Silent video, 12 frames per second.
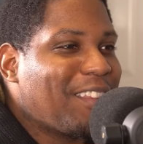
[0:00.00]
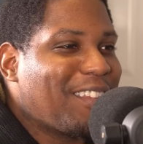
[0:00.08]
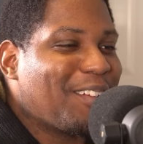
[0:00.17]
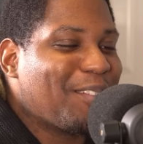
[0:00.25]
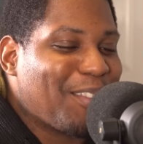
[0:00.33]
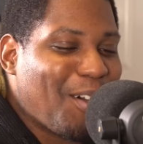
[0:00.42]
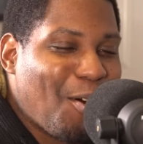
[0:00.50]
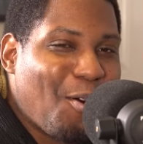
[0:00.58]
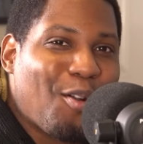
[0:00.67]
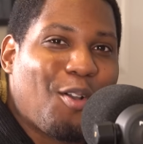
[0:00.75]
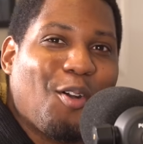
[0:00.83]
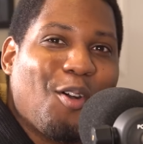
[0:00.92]
had to, the
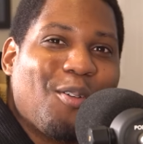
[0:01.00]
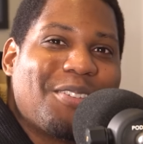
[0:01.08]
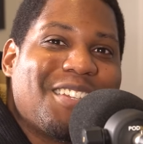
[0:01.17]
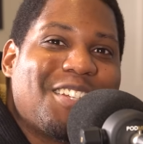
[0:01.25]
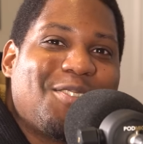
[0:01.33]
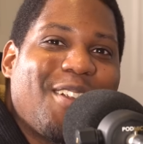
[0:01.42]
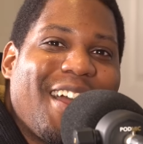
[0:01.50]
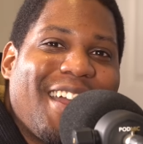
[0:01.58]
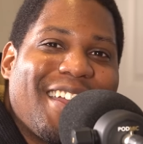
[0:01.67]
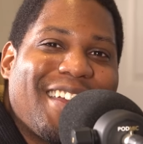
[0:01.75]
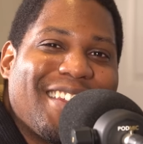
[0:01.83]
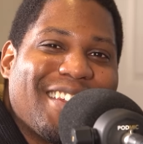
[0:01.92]
whole goal was to
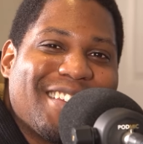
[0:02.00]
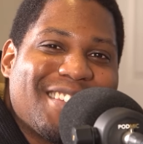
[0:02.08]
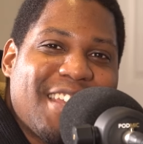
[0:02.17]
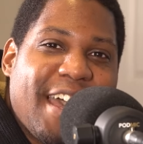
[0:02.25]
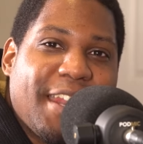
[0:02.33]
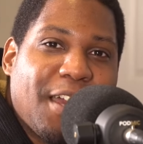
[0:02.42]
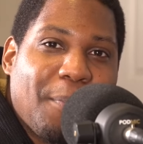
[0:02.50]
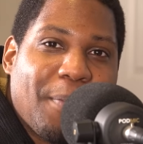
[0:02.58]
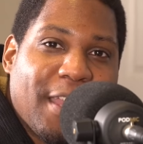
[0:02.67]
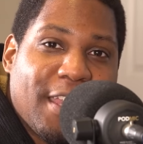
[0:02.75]
try and sign up